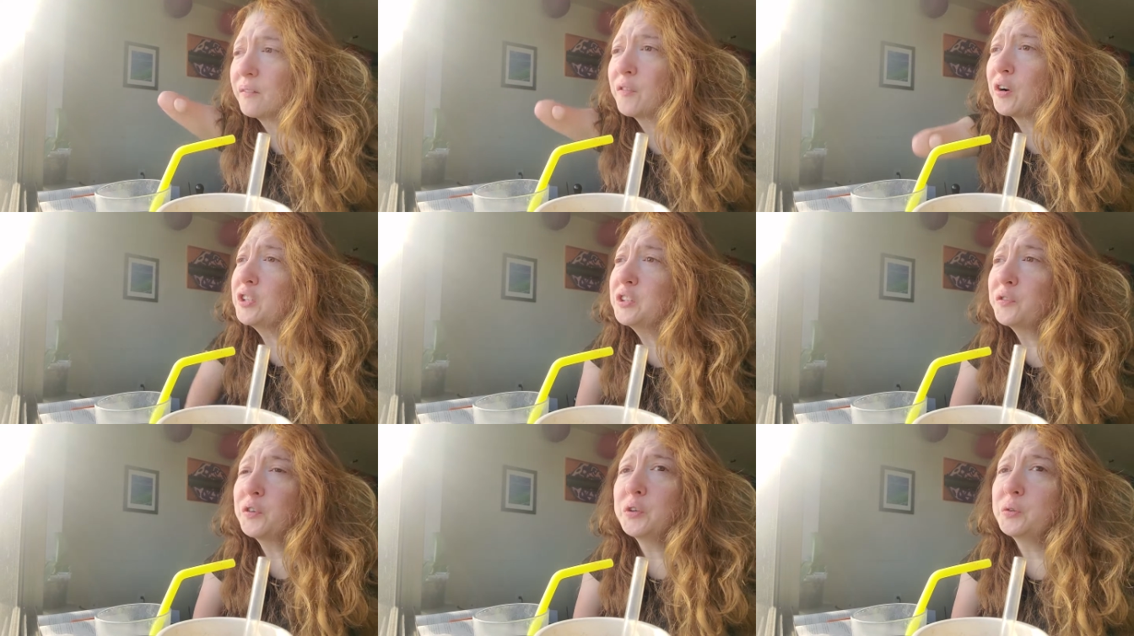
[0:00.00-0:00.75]

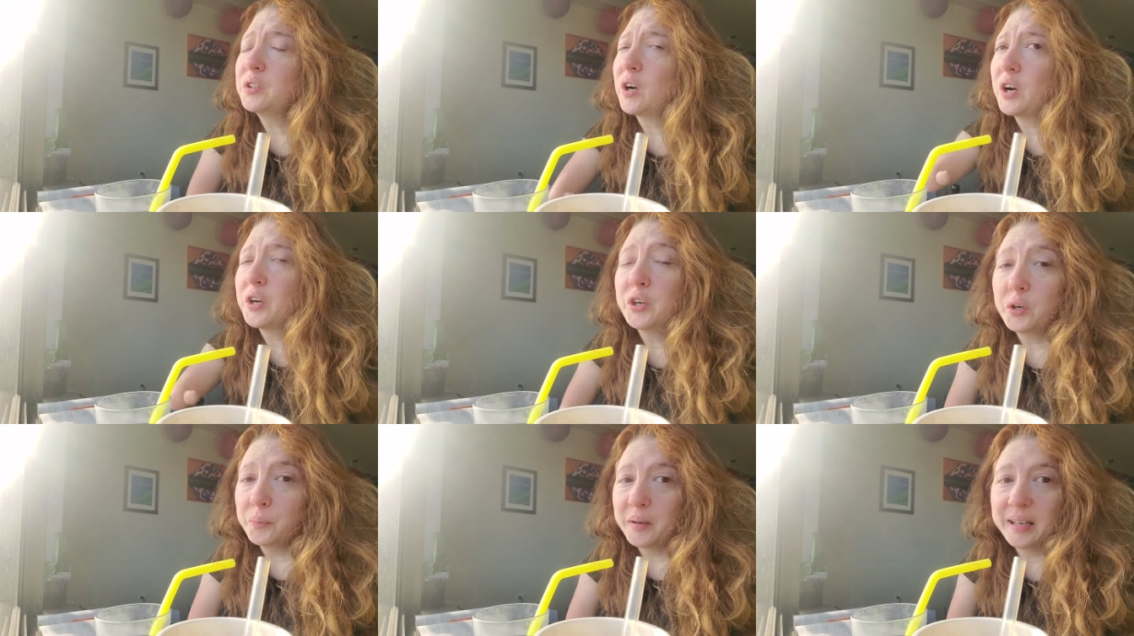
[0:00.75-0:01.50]
first fruits are a
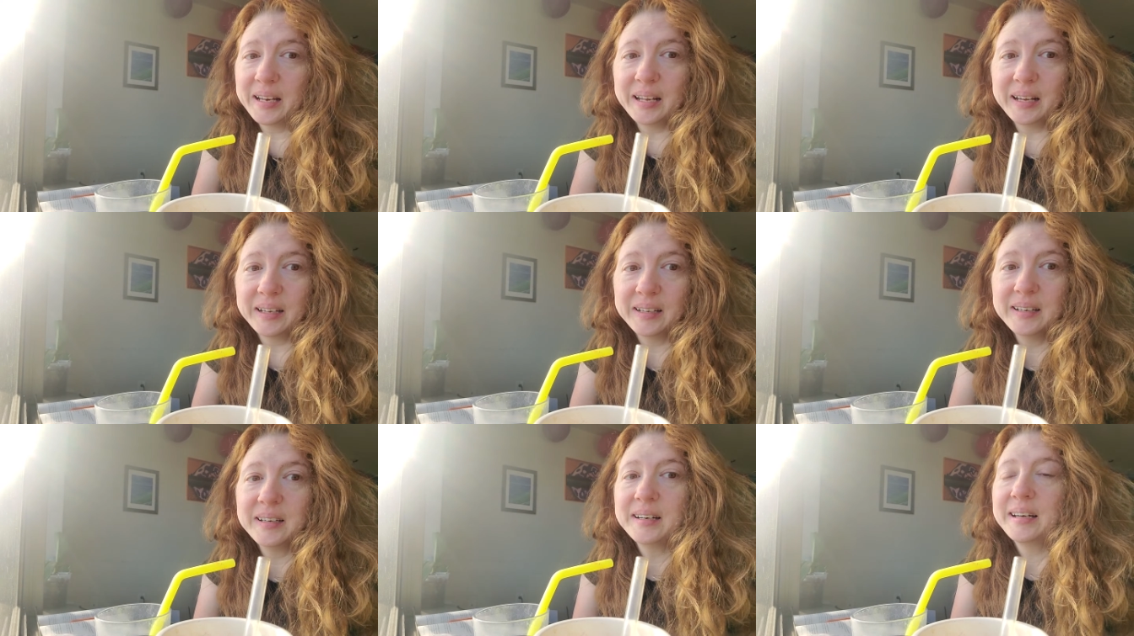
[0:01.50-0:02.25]
new beginning
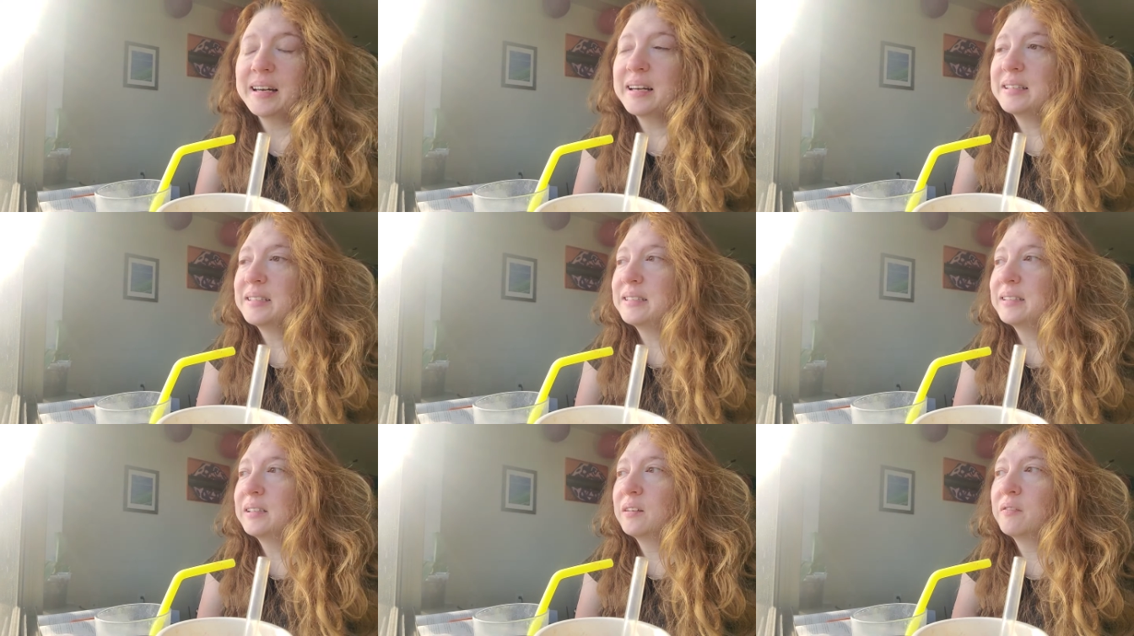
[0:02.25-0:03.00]

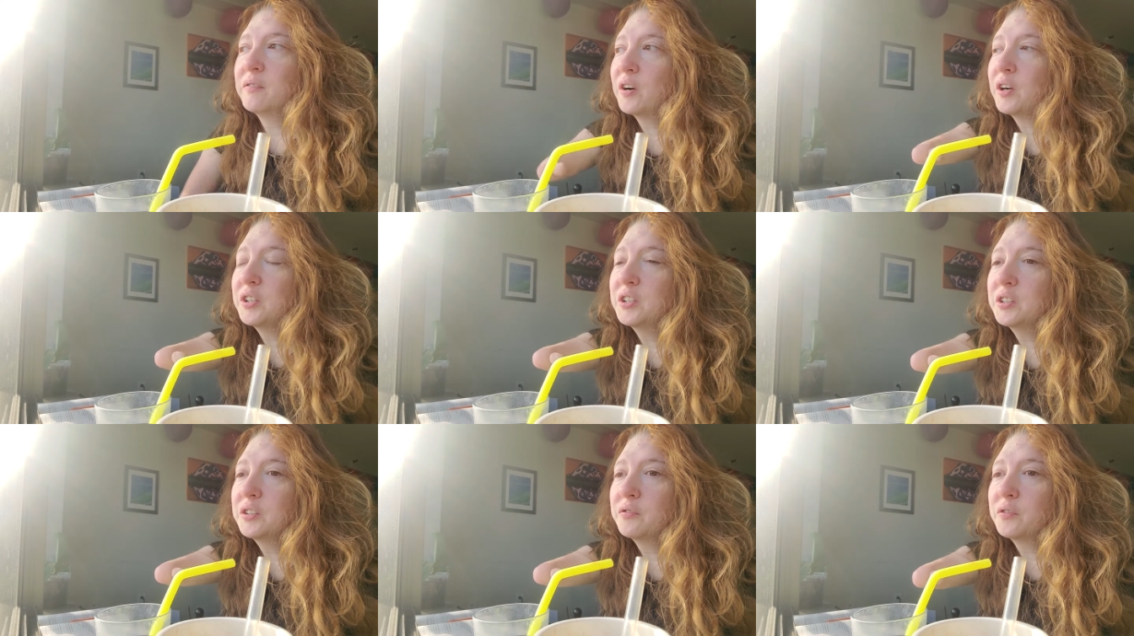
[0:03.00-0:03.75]
it's the
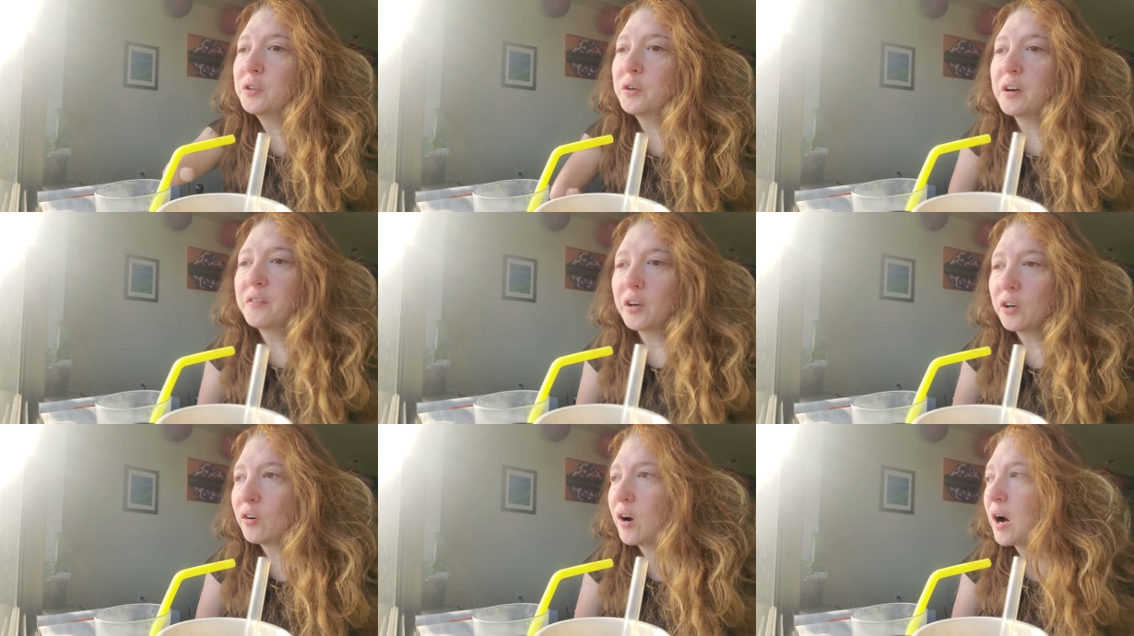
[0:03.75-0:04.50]
first fruit of
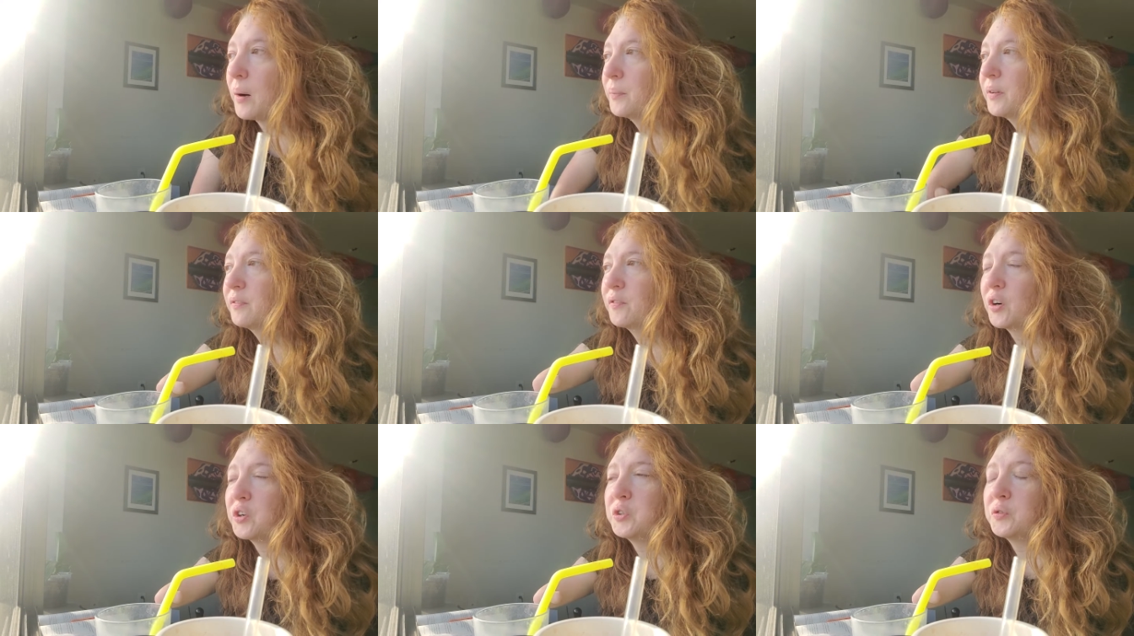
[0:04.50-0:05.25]
your crop, the
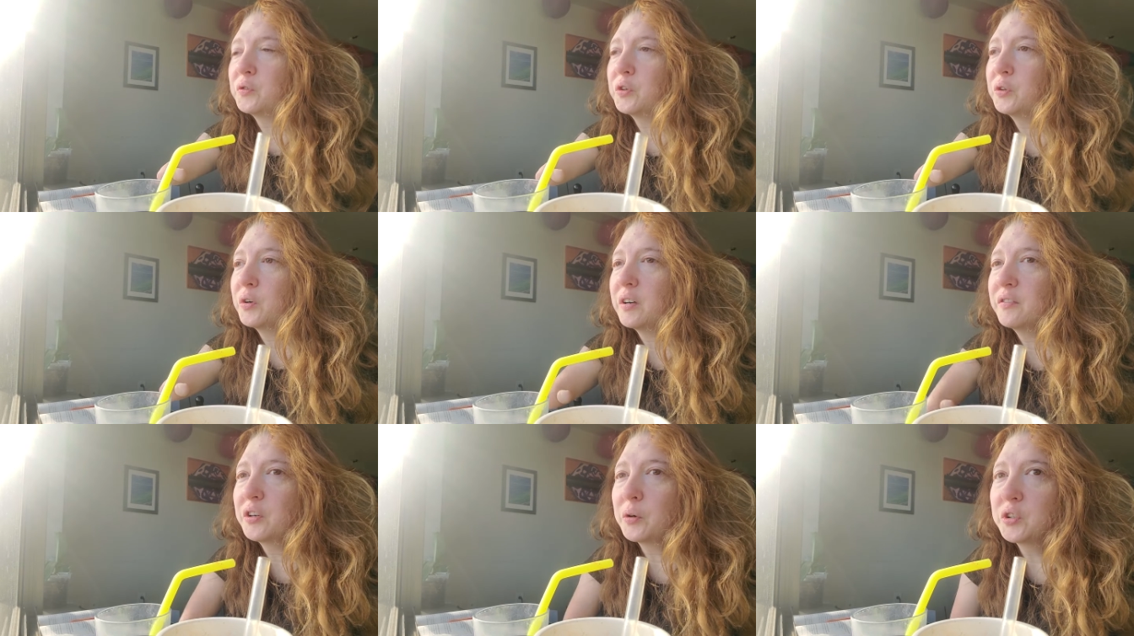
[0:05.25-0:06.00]
first fruit
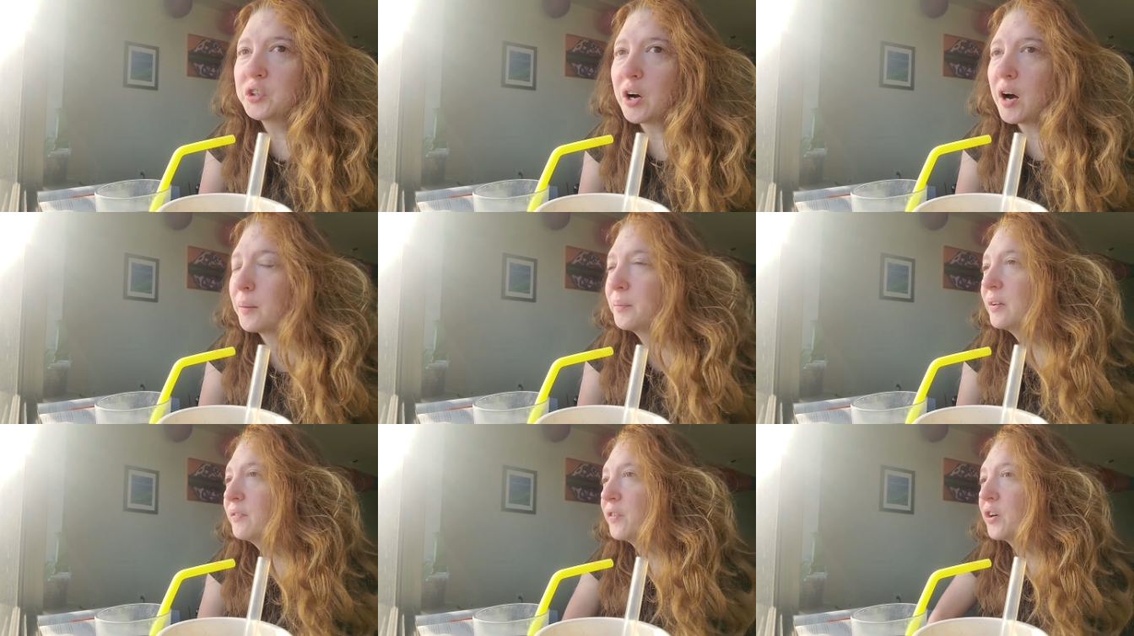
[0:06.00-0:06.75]
of your job,
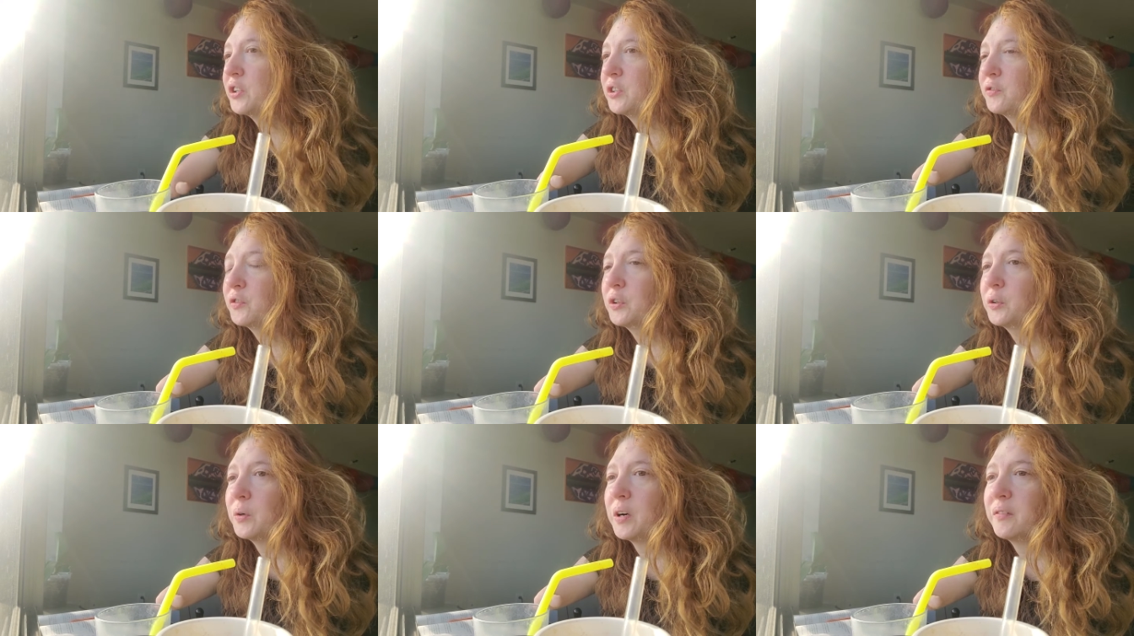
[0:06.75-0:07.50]
the first
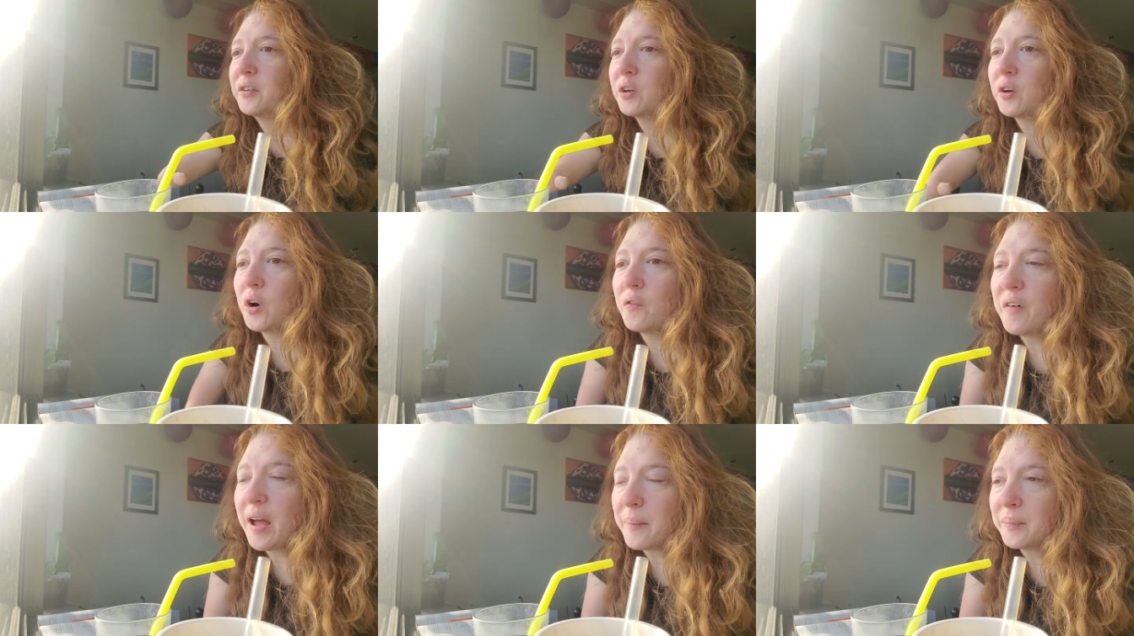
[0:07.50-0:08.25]
fruit of your
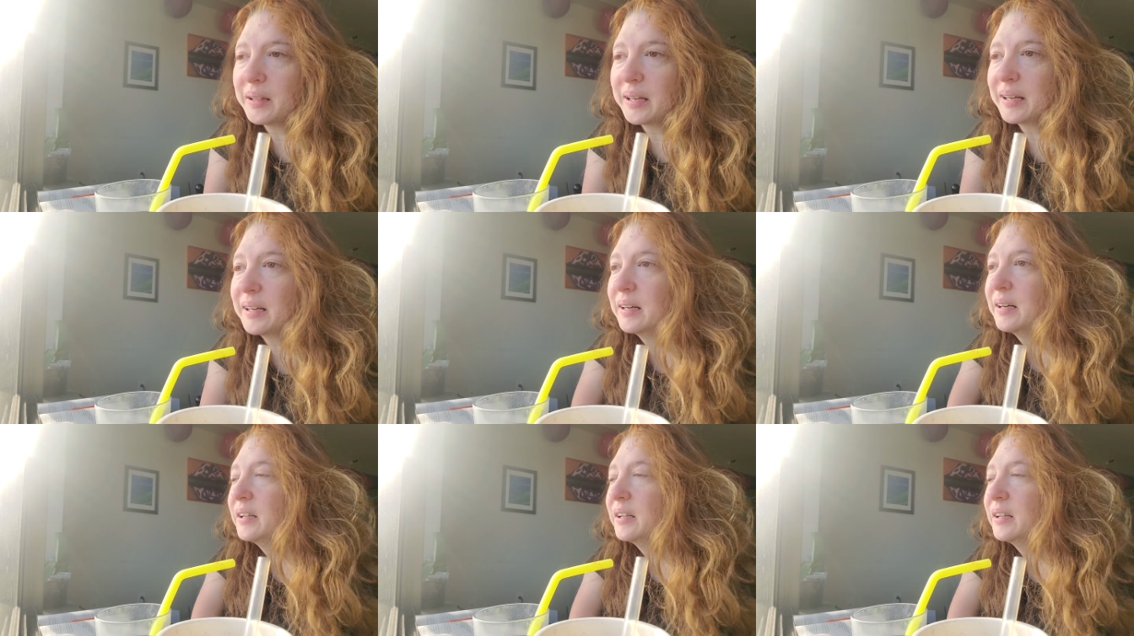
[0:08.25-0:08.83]
family,